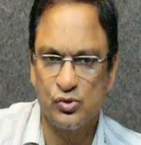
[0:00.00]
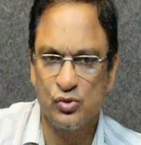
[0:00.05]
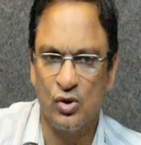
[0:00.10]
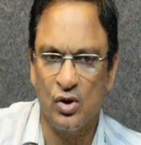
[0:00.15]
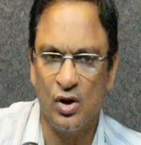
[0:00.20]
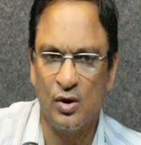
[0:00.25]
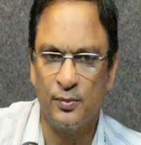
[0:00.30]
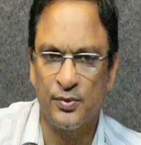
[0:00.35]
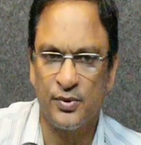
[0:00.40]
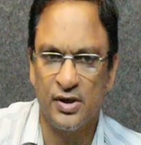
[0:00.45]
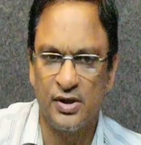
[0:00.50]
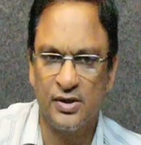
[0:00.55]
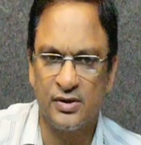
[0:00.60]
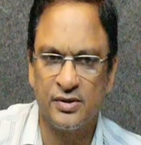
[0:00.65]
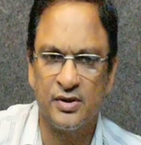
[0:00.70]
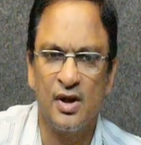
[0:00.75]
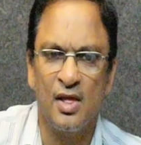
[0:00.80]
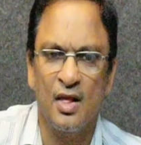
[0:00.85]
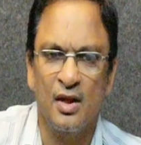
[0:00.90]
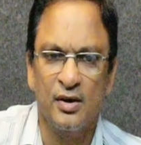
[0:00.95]
to operate
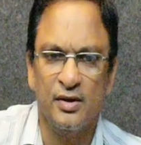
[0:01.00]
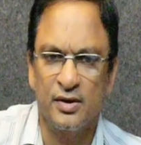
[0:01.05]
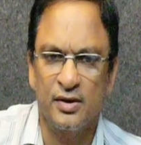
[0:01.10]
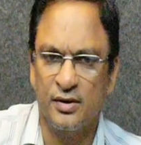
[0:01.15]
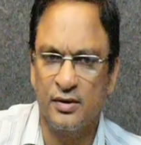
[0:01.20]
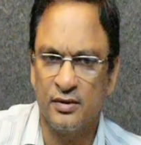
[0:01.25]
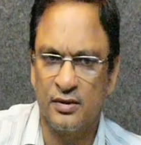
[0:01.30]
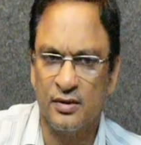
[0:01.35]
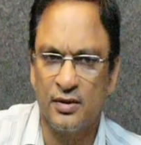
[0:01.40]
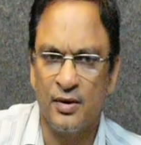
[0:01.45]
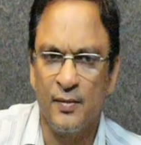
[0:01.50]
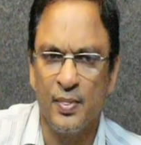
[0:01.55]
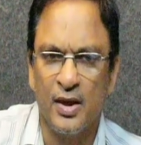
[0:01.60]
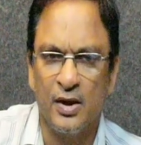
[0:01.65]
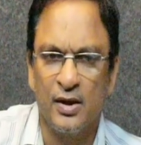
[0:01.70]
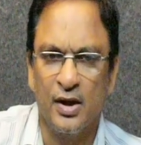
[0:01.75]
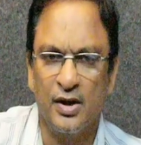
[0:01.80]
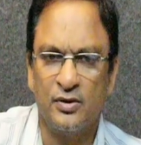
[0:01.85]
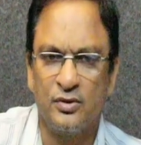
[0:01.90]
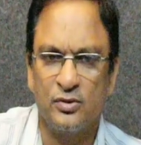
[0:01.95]
in
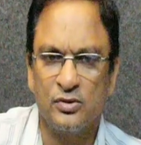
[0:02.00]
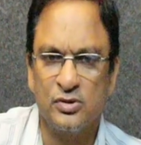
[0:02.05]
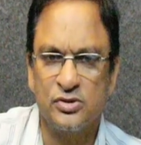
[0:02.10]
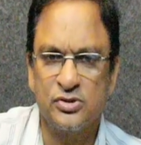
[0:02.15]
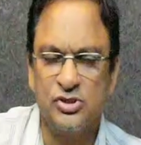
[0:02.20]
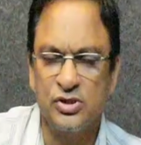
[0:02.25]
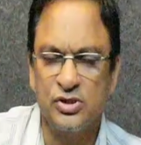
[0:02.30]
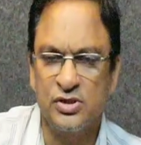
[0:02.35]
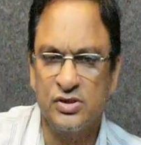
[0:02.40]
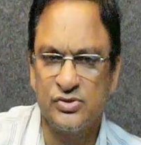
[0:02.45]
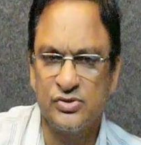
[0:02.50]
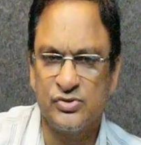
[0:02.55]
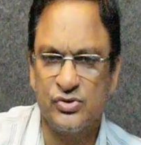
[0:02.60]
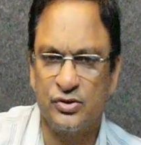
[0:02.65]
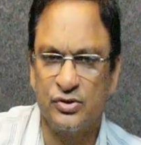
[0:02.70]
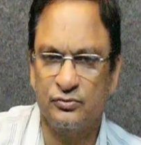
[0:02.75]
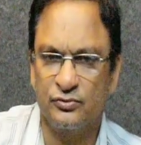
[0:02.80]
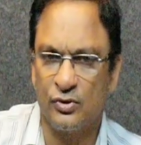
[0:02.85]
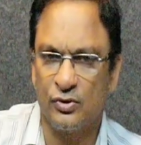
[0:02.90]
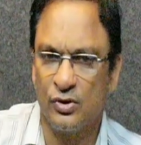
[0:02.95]
heterogeneous
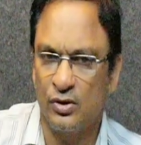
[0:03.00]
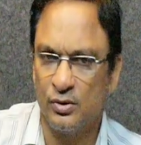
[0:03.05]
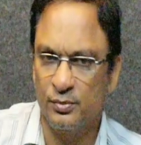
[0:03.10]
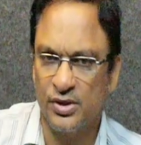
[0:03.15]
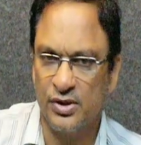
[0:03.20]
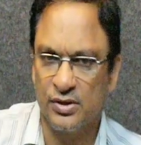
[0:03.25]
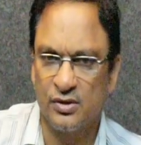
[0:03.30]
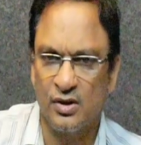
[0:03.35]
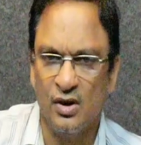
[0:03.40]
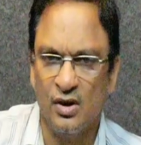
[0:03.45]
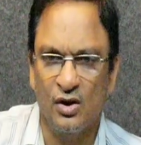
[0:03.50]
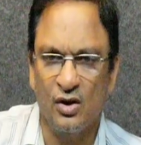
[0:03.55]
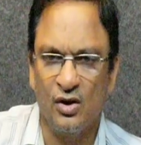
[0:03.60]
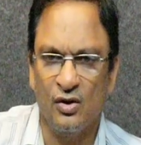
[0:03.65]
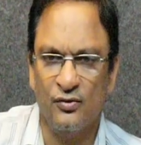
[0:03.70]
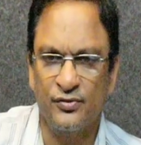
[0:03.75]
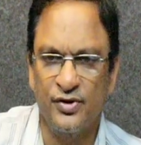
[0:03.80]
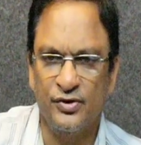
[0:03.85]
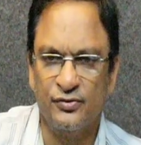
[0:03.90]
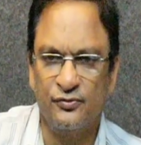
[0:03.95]
environment
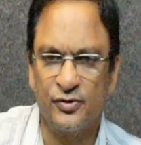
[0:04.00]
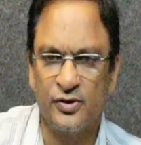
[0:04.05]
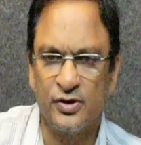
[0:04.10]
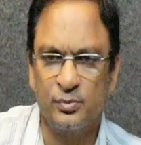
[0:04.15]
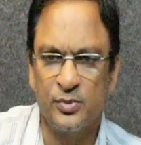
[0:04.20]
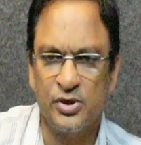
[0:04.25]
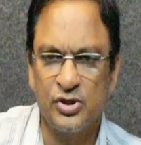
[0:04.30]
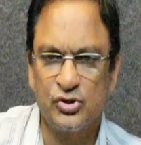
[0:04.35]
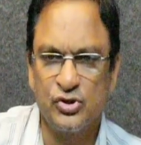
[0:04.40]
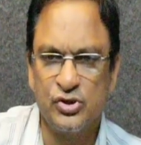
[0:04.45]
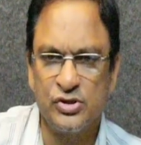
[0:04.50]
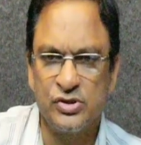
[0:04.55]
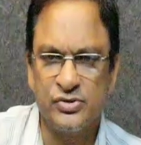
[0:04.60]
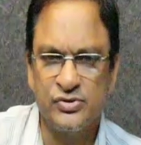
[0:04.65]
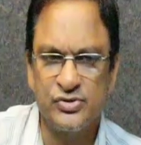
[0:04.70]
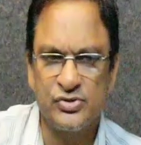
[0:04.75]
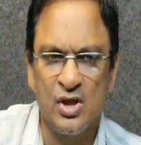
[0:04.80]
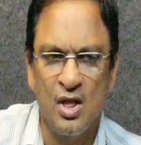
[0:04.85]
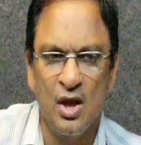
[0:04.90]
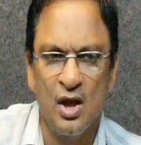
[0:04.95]
of different
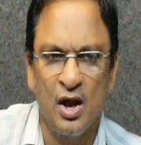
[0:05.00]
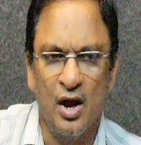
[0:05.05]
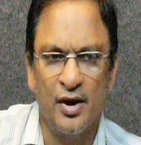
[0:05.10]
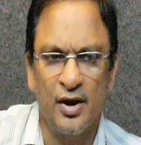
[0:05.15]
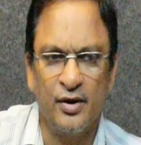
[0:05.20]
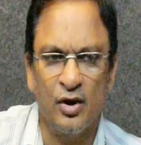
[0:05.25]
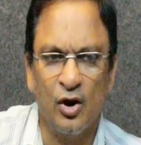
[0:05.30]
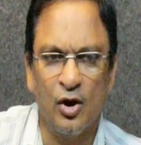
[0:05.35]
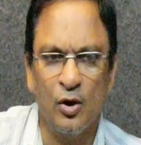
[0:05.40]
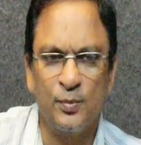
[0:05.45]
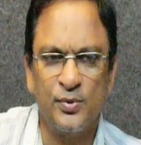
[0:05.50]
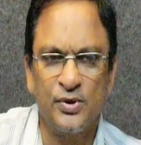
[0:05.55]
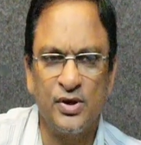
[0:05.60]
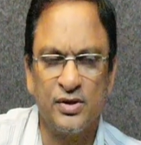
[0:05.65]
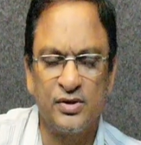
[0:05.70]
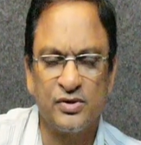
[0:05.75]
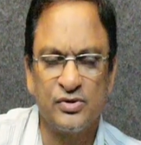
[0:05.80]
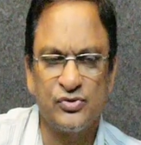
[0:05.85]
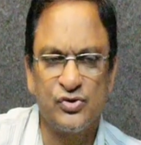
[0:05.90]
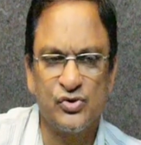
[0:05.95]
machines and
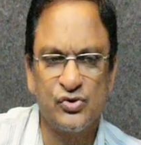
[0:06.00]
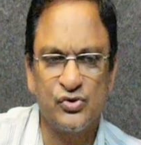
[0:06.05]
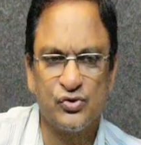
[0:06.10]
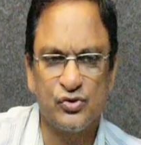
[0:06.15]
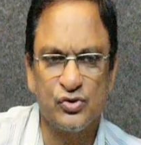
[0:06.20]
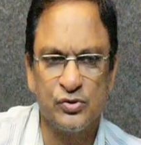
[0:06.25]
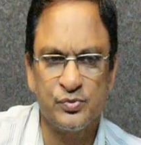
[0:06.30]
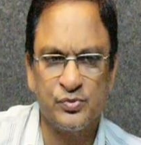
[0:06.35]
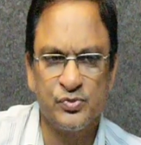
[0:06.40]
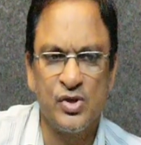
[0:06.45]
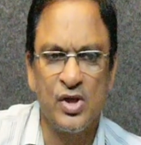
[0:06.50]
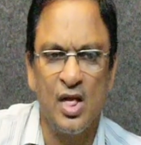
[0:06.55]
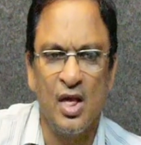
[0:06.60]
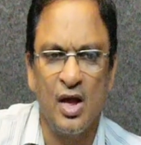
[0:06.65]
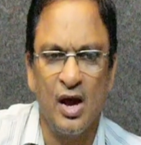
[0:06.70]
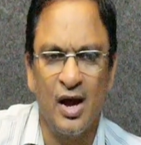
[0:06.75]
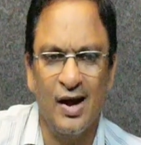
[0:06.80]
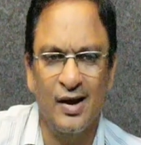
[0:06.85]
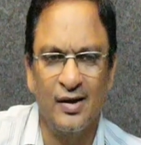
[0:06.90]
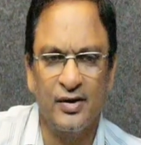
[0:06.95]
operating systems
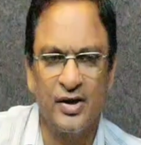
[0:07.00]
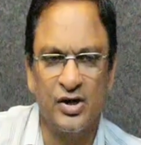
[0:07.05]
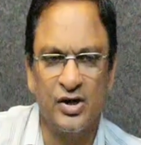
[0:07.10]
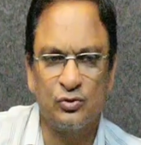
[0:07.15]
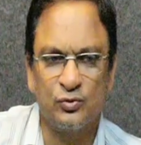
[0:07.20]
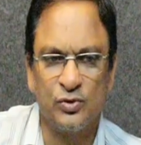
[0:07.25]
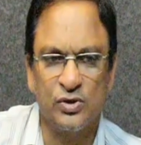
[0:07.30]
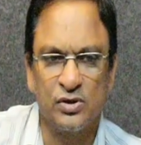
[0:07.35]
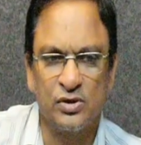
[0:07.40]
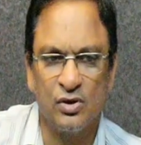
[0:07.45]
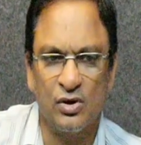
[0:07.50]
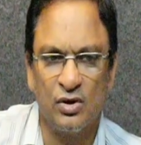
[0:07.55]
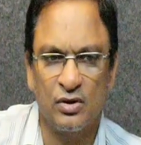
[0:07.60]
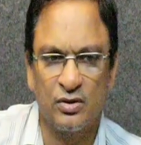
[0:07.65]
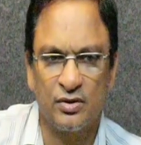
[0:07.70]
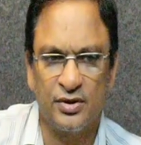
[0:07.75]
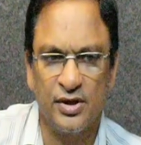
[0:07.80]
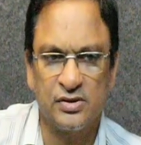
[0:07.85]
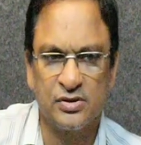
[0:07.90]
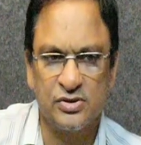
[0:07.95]
and network
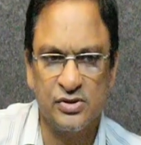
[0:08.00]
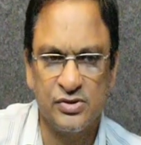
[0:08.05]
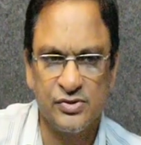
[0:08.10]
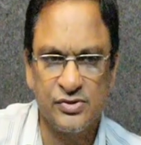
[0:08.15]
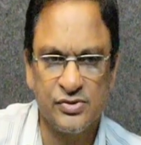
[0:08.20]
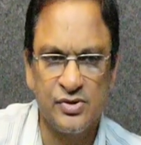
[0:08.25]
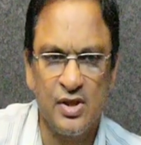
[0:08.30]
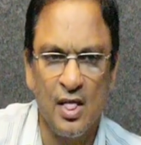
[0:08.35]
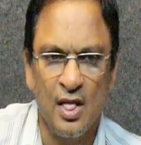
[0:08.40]
architectures.